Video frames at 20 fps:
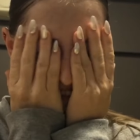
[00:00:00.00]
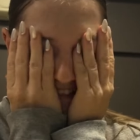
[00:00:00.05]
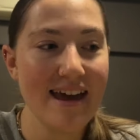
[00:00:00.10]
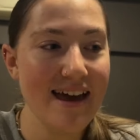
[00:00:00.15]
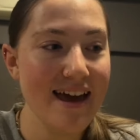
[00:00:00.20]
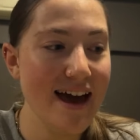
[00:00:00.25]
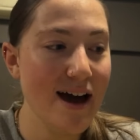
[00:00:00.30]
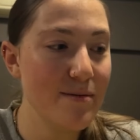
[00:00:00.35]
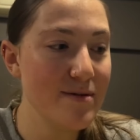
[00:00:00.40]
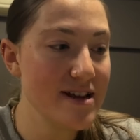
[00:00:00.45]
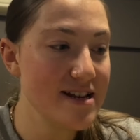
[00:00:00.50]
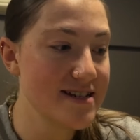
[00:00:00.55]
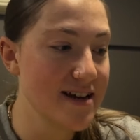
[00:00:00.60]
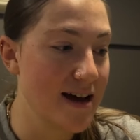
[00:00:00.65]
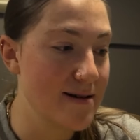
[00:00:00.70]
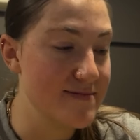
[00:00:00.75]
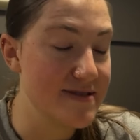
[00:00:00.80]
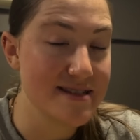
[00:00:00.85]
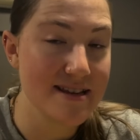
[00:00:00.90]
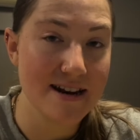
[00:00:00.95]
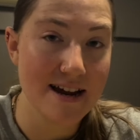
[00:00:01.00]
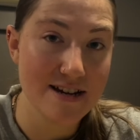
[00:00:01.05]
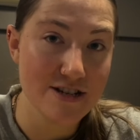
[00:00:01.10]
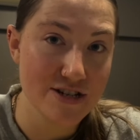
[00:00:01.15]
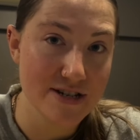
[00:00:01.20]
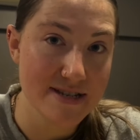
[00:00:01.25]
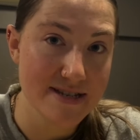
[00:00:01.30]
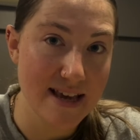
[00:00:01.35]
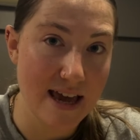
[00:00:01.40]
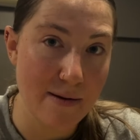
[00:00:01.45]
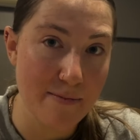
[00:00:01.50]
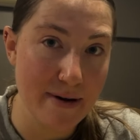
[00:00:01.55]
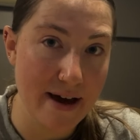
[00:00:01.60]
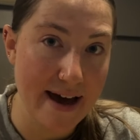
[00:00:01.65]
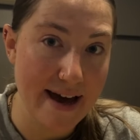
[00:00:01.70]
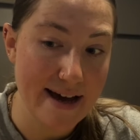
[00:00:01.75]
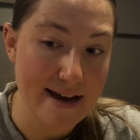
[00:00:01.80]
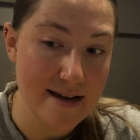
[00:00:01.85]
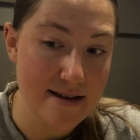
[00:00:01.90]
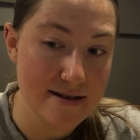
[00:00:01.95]
How many times did I just say
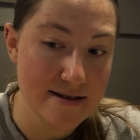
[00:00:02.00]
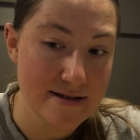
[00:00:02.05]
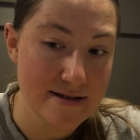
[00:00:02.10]
bag?